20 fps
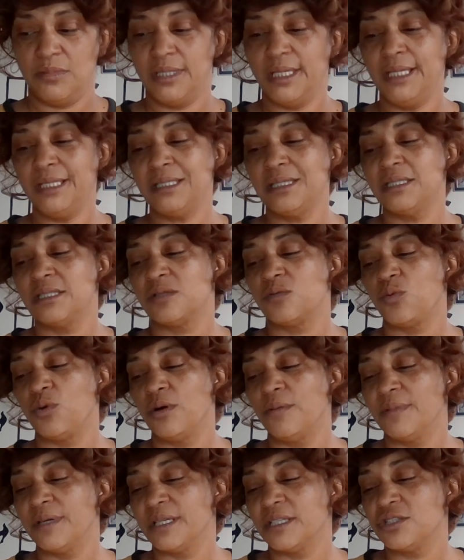That's this
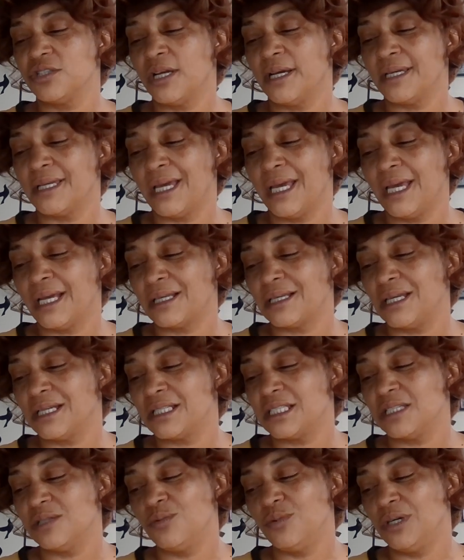woman that's trying to act
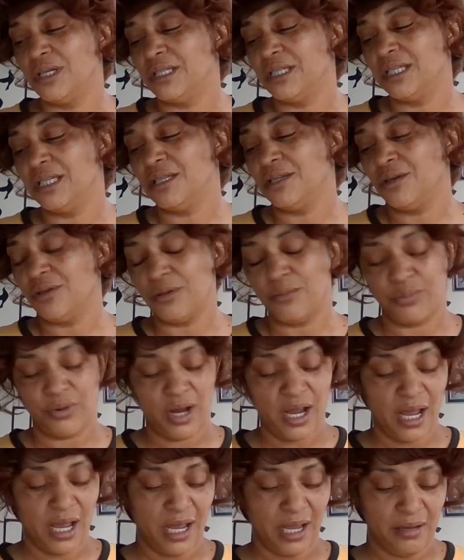like she wasn't in on a
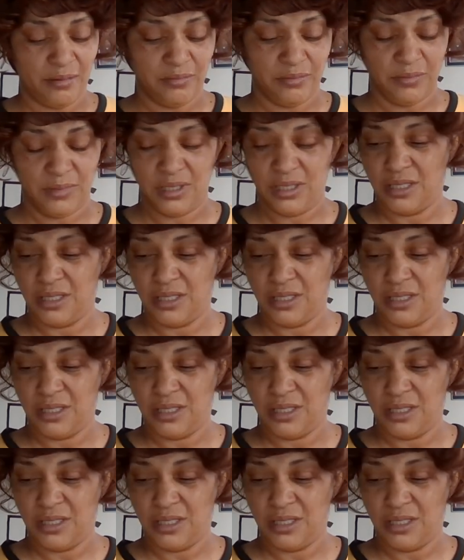bribe